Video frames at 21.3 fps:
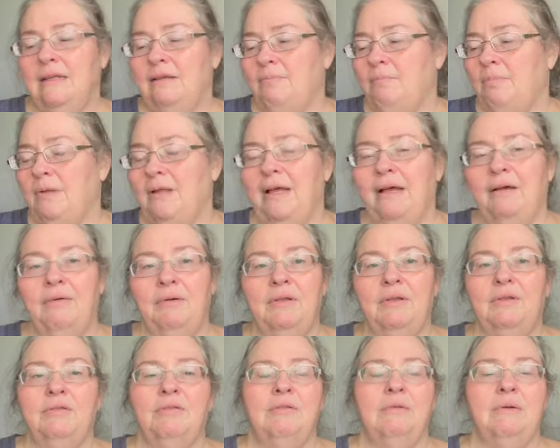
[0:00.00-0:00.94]
of
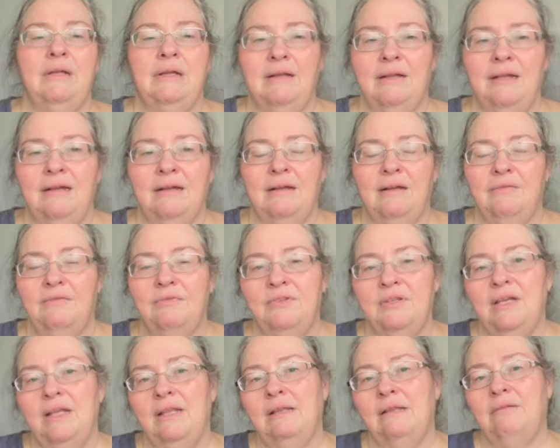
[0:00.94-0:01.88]
plowing through it like I've
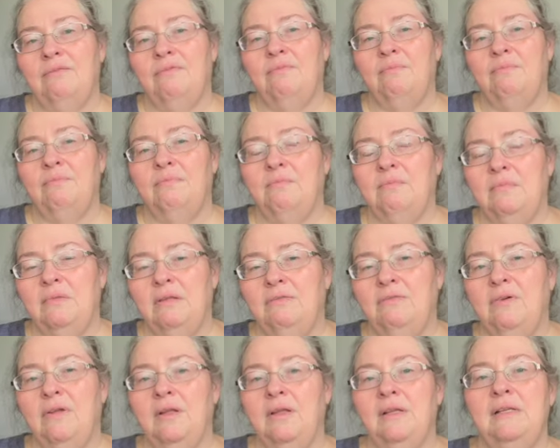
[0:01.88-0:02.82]
done the
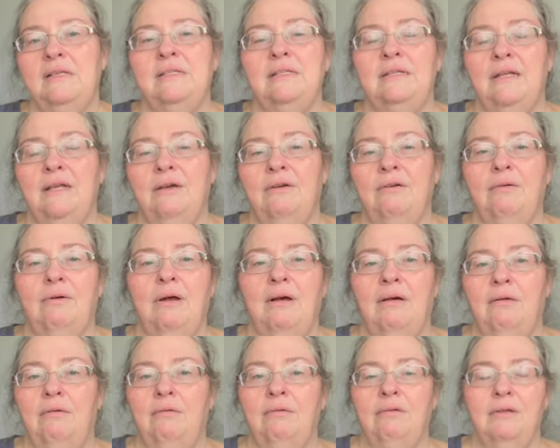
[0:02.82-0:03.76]
Falling Snow,
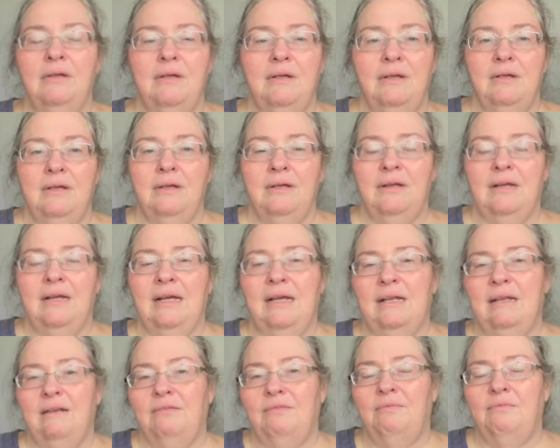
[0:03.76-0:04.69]
I'll
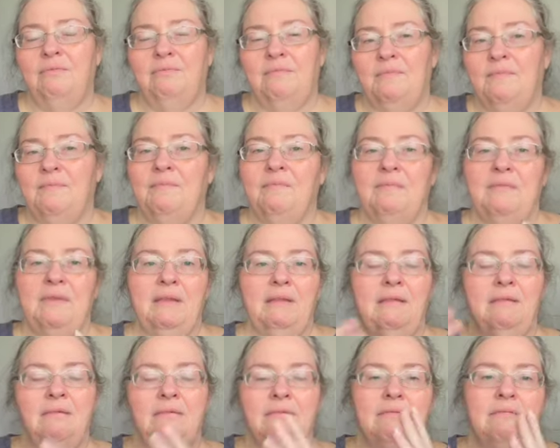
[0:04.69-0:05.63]
kind of
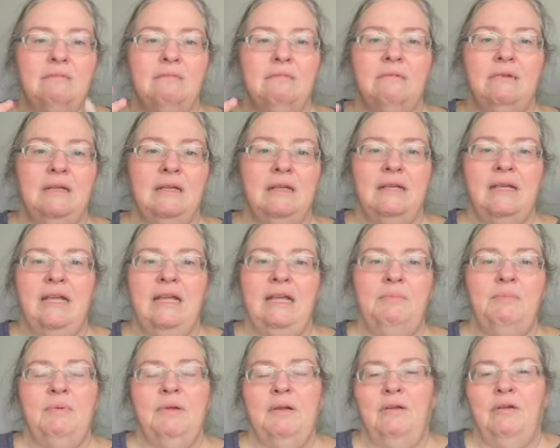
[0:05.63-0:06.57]

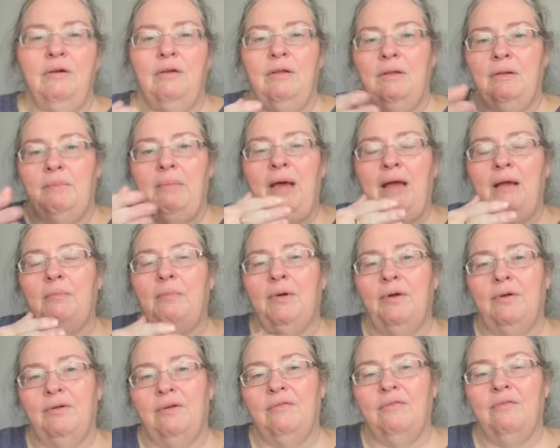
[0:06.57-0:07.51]
keep it on the back
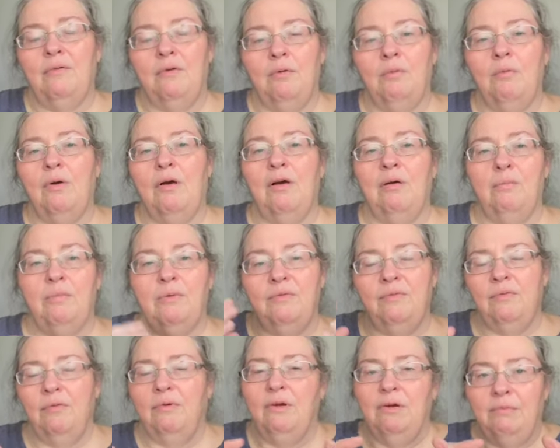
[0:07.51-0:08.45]
burner for a while
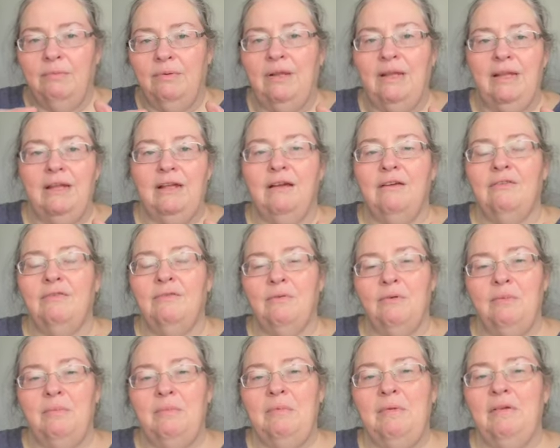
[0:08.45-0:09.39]
before I really go
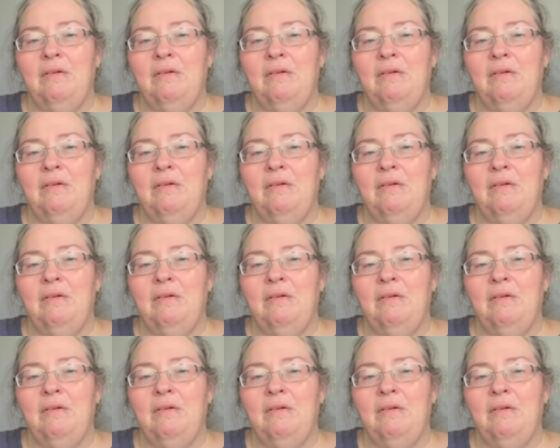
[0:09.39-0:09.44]
for